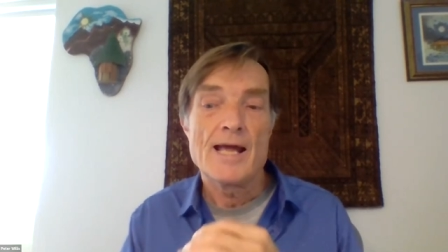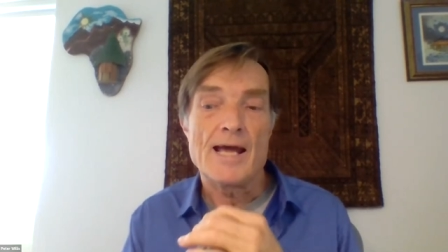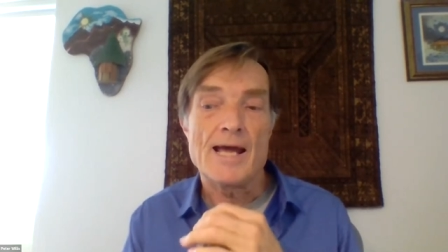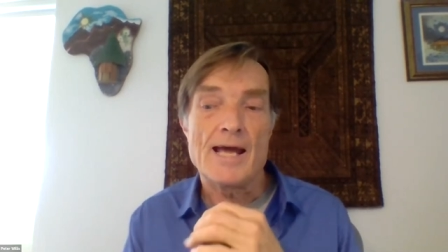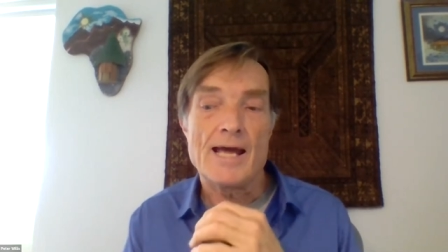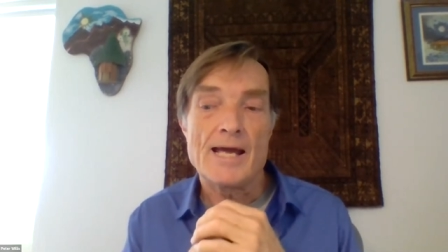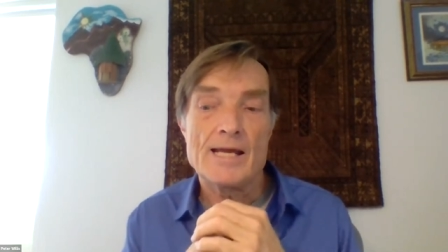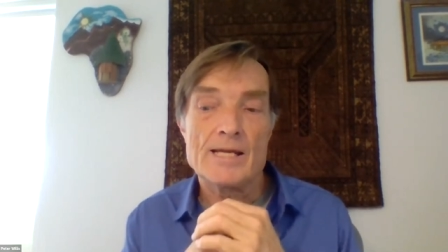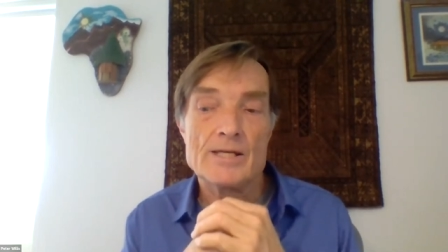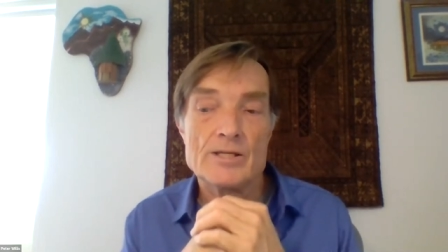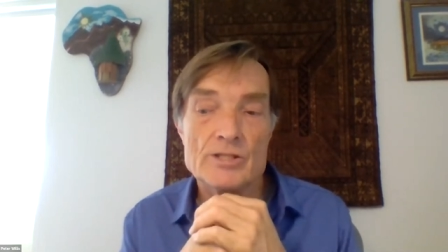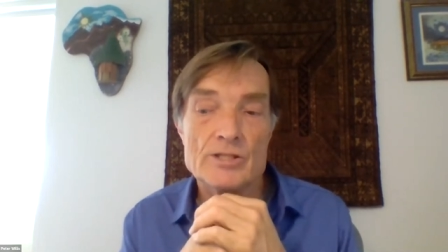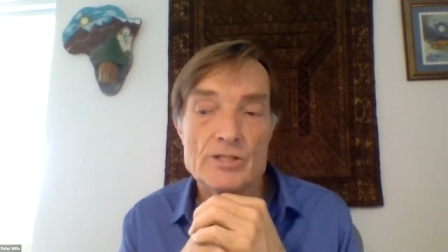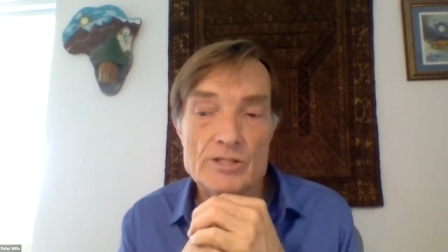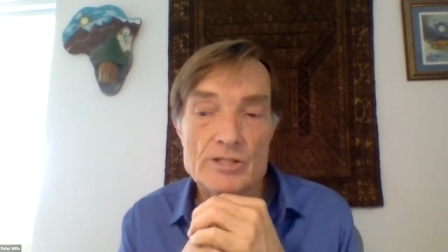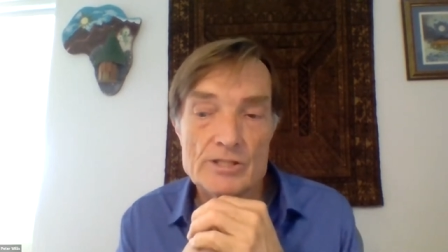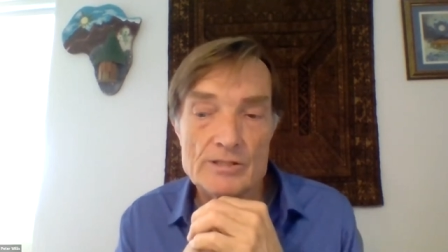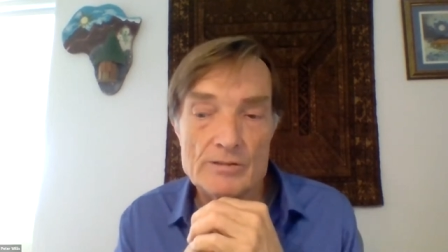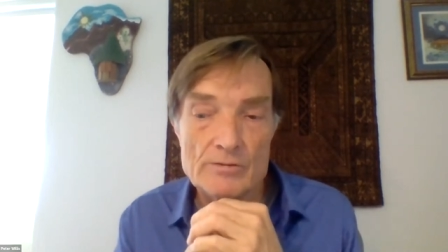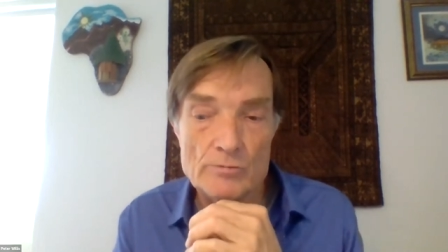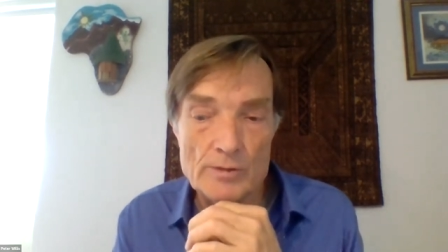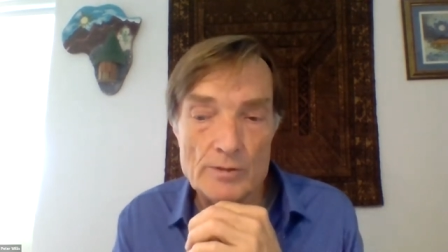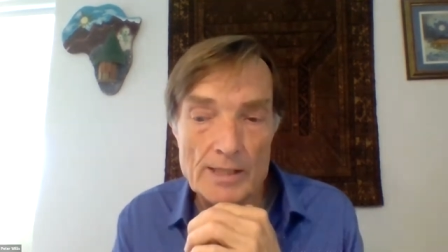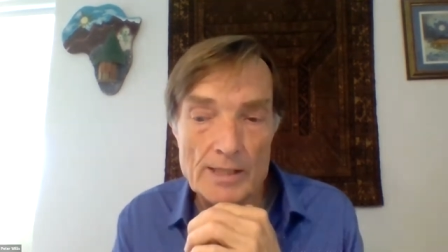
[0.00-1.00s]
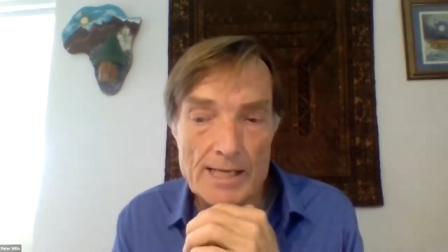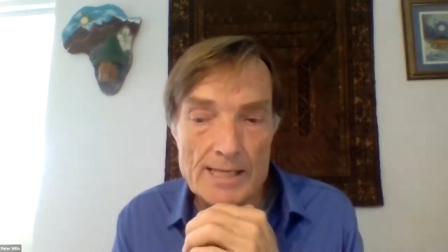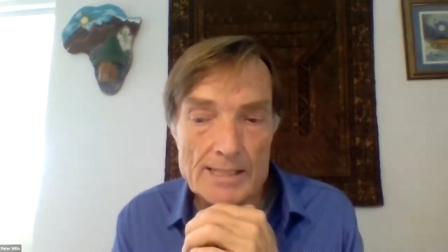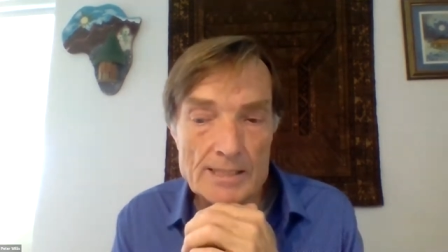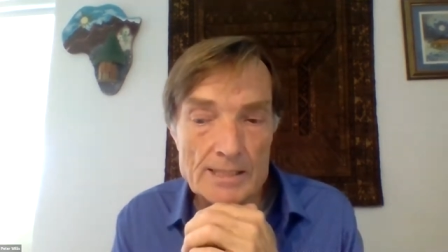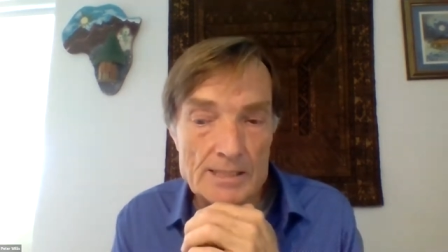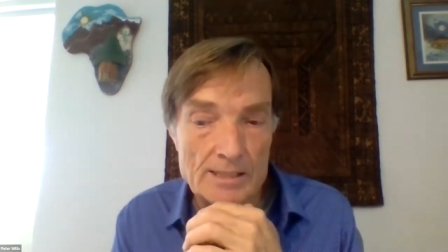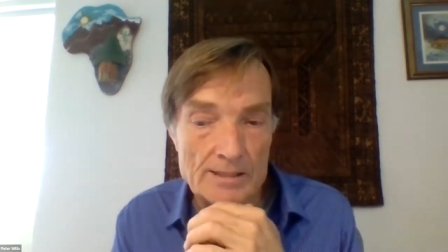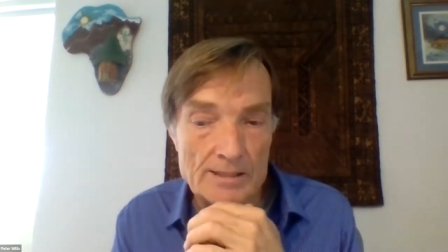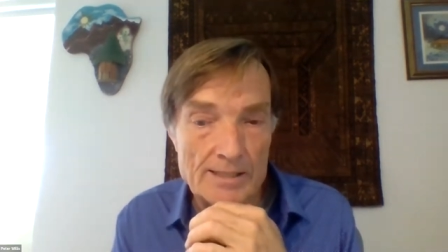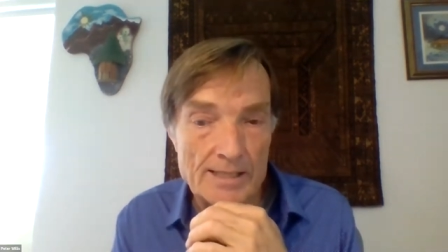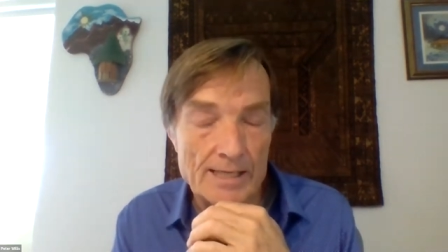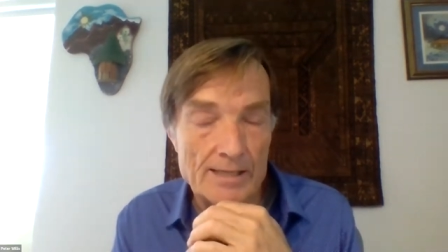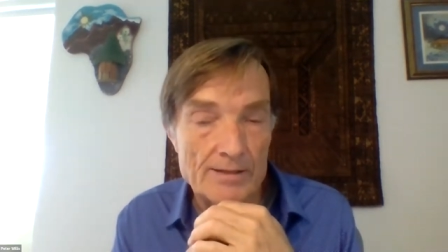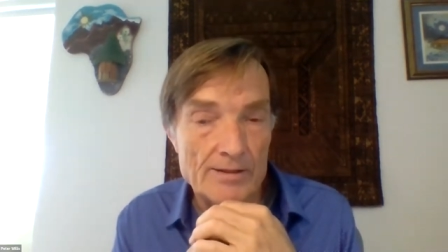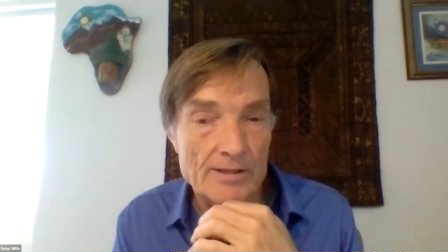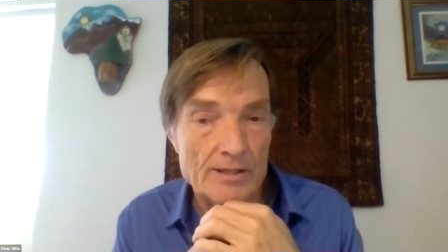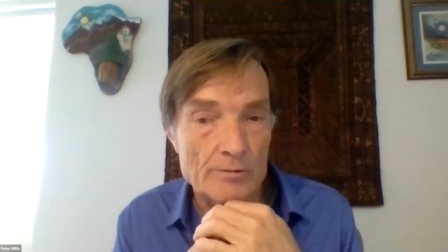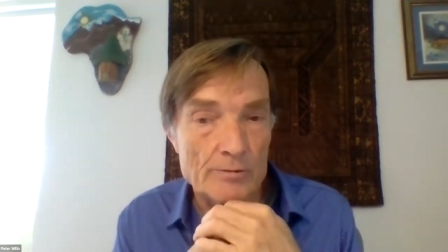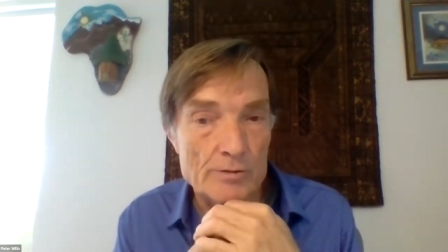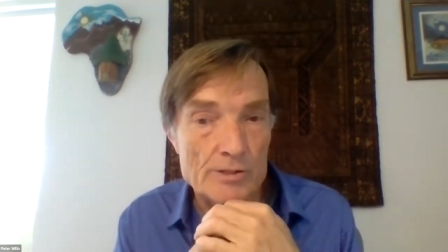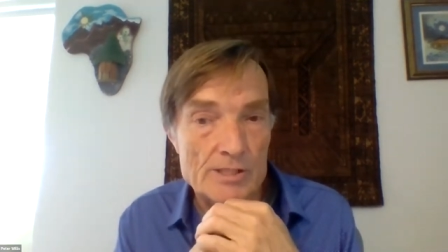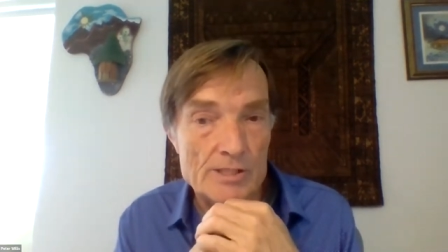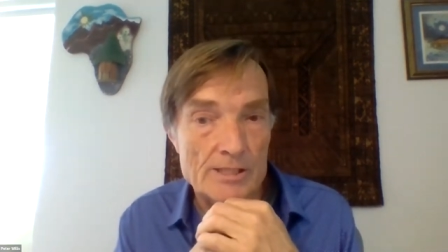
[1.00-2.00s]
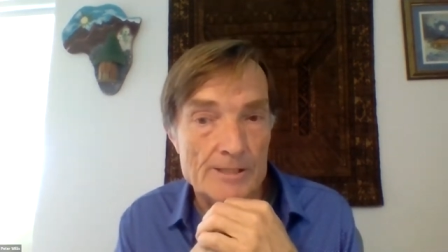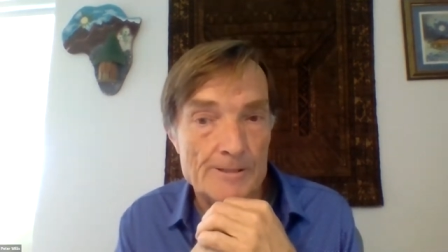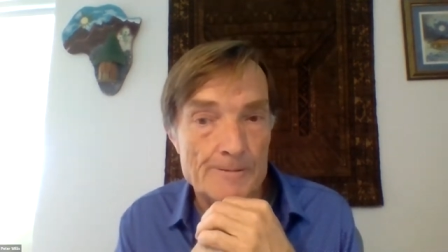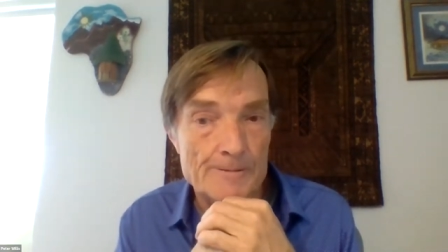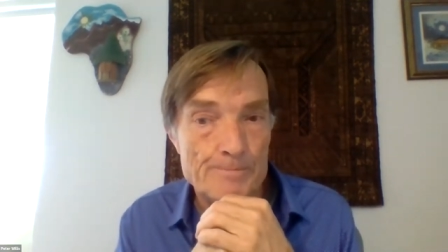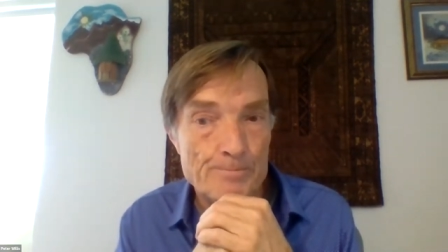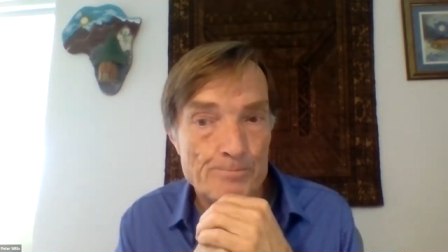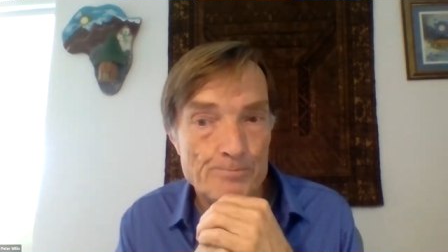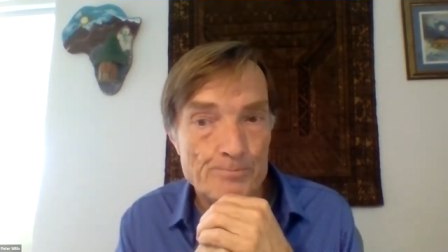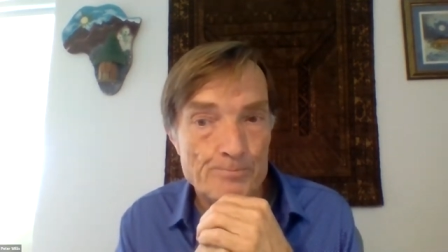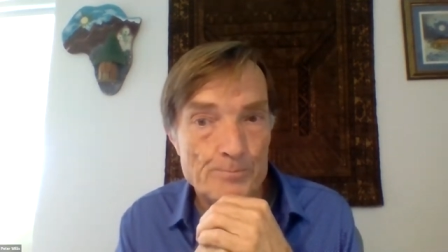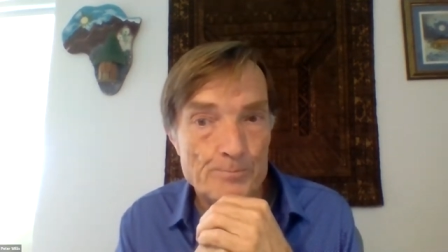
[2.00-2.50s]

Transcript: And related to that, there was a,